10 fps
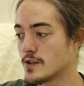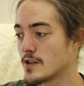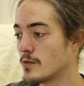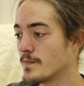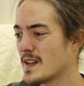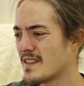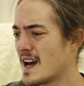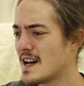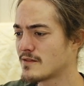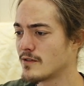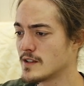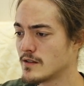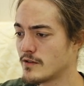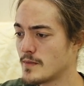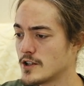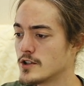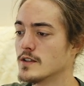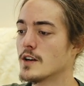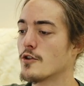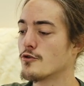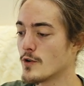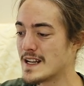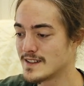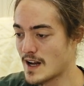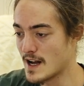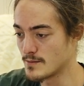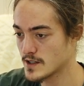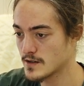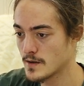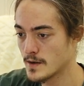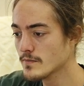So they asked for his information 3 times.